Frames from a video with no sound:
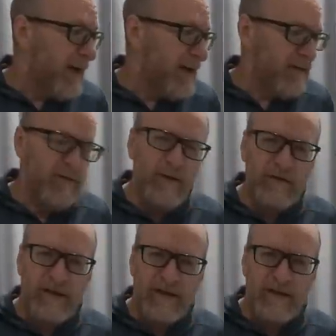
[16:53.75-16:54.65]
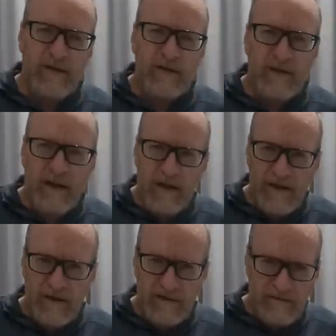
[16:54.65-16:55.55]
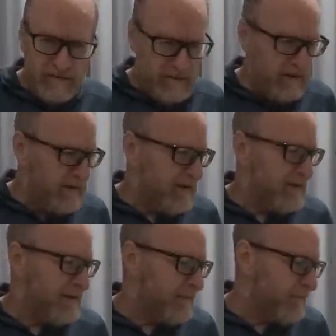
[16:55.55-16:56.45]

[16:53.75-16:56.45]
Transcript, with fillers: Uh, it feels a little uh, uh,